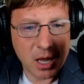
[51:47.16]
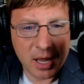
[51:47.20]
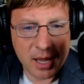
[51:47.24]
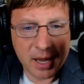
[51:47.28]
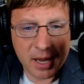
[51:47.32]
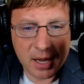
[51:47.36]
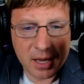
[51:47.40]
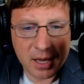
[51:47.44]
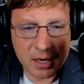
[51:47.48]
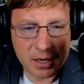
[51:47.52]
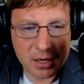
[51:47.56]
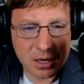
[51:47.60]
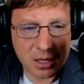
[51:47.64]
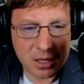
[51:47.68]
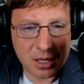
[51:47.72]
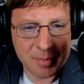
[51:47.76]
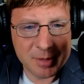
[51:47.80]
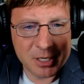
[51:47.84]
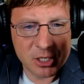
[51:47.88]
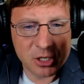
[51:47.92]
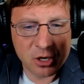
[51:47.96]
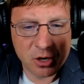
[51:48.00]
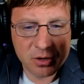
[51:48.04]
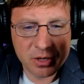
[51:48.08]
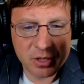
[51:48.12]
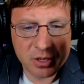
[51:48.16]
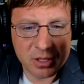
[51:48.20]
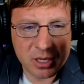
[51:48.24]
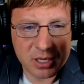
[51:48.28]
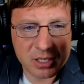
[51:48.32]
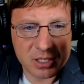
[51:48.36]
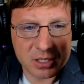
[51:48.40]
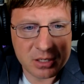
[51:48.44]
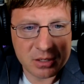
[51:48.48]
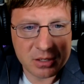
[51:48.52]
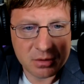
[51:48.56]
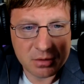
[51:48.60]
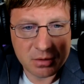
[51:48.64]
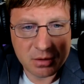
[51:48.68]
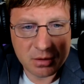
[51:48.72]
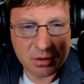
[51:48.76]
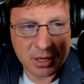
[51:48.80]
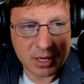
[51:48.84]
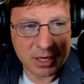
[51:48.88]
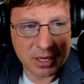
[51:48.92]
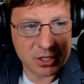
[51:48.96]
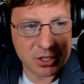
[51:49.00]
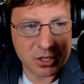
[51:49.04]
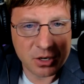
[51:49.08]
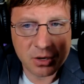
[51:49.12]
And uh, let me show you this.
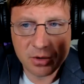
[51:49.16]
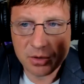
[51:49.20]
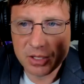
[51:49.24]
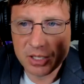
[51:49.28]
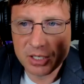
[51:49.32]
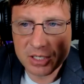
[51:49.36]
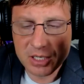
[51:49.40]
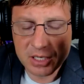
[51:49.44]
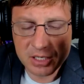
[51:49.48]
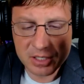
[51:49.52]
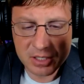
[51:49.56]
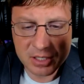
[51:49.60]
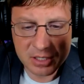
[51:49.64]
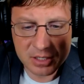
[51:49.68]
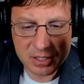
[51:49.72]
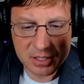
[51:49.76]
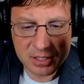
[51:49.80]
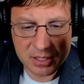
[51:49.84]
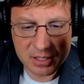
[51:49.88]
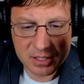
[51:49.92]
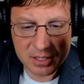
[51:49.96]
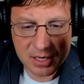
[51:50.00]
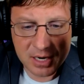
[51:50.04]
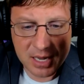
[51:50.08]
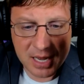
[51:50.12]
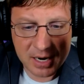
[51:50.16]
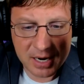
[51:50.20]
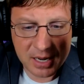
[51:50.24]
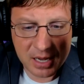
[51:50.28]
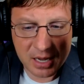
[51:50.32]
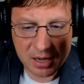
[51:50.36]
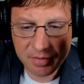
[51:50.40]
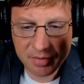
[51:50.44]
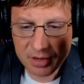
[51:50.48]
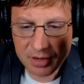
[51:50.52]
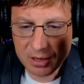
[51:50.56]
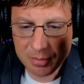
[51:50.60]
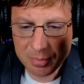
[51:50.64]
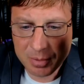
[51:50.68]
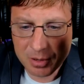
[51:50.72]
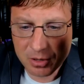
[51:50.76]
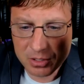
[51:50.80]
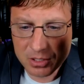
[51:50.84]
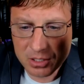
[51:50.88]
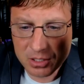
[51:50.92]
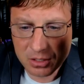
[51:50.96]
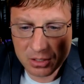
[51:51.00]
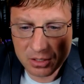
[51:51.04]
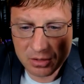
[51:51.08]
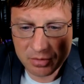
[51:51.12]
I can show you this because this does not have any
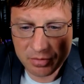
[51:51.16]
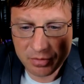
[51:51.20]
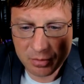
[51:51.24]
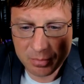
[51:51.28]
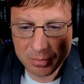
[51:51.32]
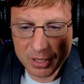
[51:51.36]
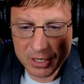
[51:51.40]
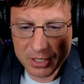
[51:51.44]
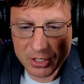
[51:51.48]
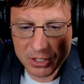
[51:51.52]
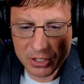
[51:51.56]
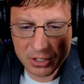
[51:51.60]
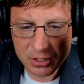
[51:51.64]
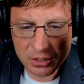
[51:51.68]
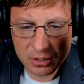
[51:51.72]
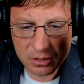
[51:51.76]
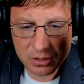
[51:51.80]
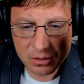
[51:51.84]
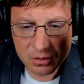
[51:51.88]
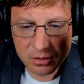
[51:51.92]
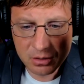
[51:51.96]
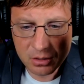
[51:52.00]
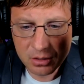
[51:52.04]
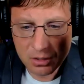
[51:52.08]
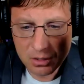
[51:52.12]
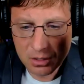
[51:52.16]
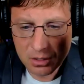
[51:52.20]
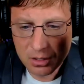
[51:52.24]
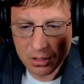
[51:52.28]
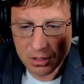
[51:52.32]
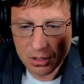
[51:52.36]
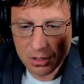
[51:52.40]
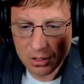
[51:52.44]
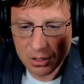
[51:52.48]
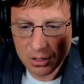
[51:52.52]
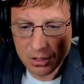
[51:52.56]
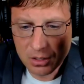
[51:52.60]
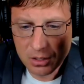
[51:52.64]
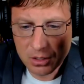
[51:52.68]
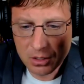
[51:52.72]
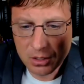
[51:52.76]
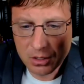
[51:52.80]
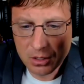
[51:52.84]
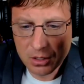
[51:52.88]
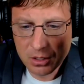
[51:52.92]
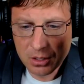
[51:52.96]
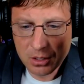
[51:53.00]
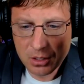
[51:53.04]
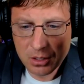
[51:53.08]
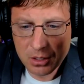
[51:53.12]
personal information.
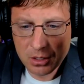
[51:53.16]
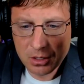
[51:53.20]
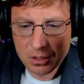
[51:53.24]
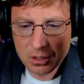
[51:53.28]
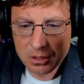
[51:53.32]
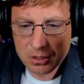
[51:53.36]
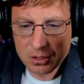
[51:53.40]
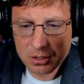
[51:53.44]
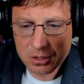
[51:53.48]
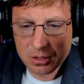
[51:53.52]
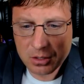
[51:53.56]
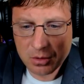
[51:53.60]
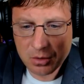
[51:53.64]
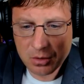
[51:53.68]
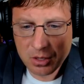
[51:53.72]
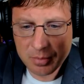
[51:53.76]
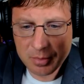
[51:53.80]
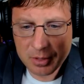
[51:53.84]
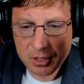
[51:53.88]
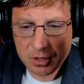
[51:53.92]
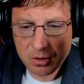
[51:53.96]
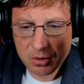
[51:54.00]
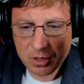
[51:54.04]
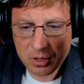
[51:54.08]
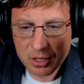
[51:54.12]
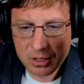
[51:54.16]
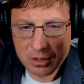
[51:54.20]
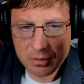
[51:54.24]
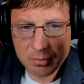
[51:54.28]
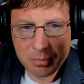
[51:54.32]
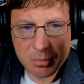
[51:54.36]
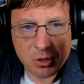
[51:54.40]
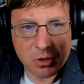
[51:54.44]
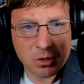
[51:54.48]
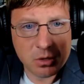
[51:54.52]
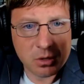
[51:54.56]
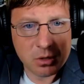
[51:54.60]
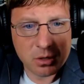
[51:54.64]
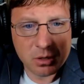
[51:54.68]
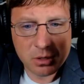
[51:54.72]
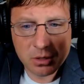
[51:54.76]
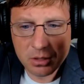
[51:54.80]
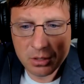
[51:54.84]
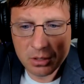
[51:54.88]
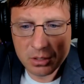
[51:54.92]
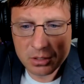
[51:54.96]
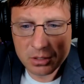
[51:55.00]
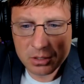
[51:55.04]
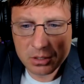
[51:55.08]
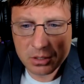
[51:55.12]
So let me go ahead and pull
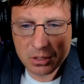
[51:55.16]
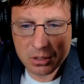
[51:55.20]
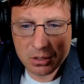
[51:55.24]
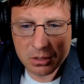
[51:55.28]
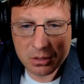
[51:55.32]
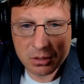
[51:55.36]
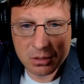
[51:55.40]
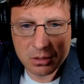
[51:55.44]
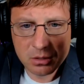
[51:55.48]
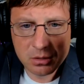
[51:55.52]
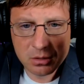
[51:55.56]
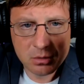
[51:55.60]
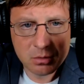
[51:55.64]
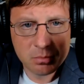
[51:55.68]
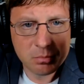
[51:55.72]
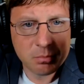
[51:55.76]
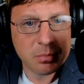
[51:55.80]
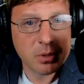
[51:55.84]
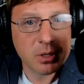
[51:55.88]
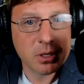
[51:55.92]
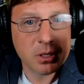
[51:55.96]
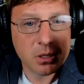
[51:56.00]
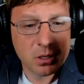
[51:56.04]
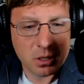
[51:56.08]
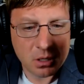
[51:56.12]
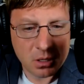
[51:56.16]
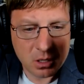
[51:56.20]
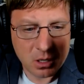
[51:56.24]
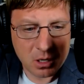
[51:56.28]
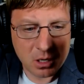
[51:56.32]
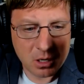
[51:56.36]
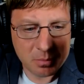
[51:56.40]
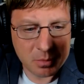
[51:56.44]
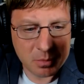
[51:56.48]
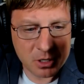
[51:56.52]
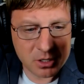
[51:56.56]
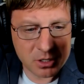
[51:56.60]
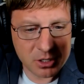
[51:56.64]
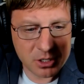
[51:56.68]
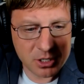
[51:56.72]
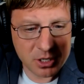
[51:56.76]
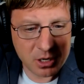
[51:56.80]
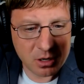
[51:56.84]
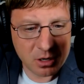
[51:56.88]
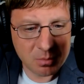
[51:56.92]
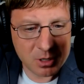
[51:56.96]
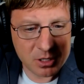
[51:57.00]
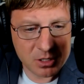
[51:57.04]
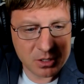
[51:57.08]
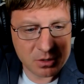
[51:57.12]
this up. I'm going to
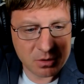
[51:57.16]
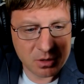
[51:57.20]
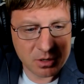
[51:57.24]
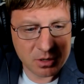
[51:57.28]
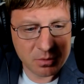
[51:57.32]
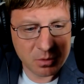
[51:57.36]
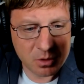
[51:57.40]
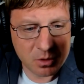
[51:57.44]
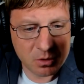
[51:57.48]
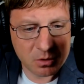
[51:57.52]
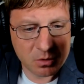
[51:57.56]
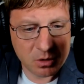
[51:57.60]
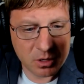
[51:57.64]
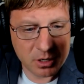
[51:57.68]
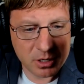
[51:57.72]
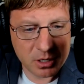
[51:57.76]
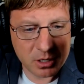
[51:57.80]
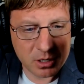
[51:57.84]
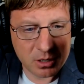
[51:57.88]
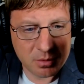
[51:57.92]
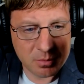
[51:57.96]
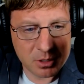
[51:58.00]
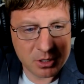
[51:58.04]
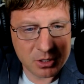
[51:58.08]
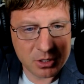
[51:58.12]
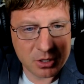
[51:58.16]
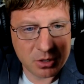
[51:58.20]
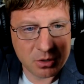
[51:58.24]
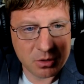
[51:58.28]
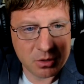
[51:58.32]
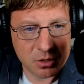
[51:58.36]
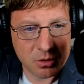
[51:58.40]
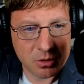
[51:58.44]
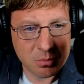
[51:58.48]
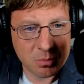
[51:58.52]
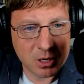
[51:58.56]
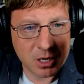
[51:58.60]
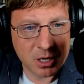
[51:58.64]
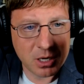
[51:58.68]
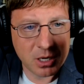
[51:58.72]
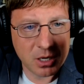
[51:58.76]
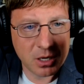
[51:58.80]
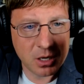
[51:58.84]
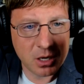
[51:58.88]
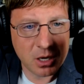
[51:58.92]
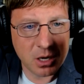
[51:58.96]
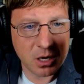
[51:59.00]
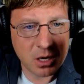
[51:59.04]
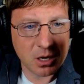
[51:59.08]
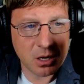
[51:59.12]
share my screen real quick and I'm going to show you
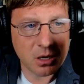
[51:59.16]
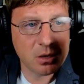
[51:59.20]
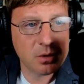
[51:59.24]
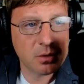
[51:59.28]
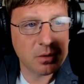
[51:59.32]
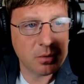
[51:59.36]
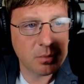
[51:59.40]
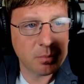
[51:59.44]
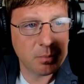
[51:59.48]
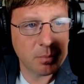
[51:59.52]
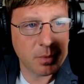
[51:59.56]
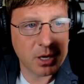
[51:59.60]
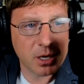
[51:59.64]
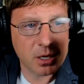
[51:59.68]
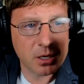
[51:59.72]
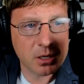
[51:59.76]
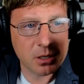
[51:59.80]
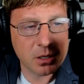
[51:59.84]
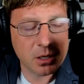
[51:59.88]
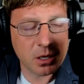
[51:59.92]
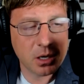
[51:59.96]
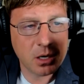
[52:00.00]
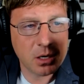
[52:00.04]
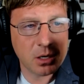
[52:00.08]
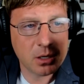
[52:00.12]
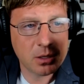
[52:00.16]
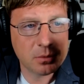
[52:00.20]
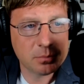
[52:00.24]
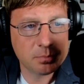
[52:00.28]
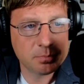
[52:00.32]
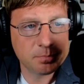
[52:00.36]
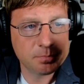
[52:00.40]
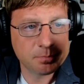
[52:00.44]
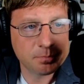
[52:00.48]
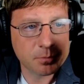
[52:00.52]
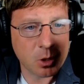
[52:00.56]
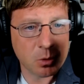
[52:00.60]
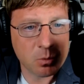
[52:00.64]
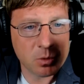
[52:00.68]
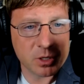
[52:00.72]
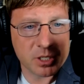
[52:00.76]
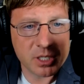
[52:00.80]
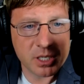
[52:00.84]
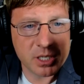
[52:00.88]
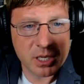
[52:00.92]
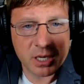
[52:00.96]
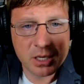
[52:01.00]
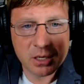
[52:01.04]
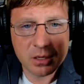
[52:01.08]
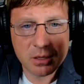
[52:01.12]
my uh, my um,
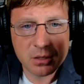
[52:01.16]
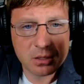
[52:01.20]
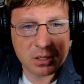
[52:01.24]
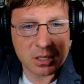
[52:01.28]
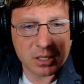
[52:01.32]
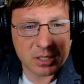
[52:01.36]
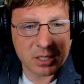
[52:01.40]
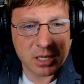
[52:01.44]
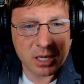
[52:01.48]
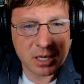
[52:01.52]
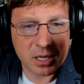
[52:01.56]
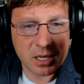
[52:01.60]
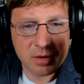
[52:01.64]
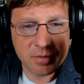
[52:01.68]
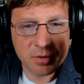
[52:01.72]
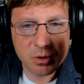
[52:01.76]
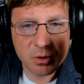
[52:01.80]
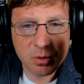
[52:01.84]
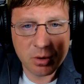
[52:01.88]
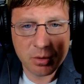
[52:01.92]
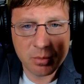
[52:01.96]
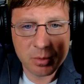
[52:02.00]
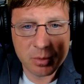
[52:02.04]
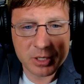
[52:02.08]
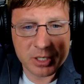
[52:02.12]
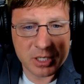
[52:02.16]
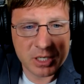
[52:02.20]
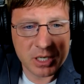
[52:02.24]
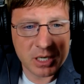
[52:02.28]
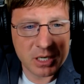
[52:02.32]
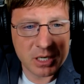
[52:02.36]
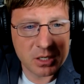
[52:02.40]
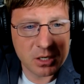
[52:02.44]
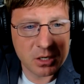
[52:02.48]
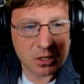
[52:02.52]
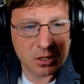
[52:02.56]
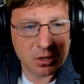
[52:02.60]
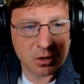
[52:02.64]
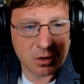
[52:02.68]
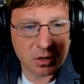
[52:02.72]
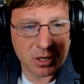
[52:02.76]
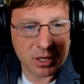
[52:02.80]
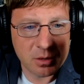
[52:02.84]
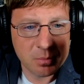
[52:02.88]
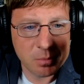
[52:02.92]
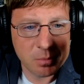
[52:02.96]
receipt because they give you a receipt to your